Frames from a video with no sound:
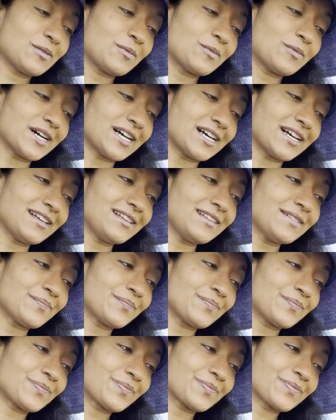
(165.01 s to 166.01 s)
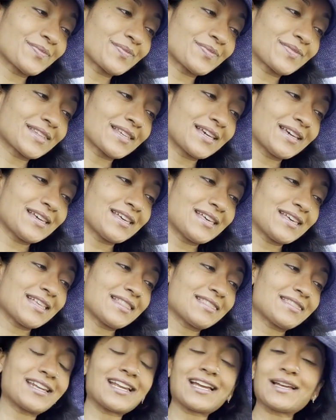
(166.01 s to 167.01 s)
were
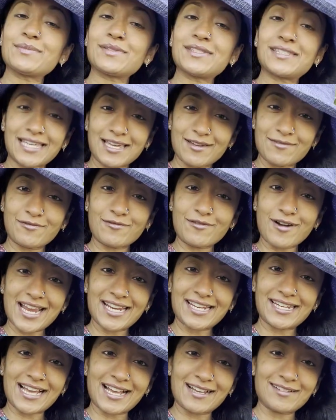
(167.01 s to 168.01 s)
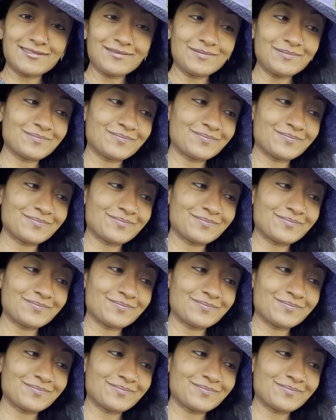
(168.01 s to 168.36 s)
that I'm safe right now.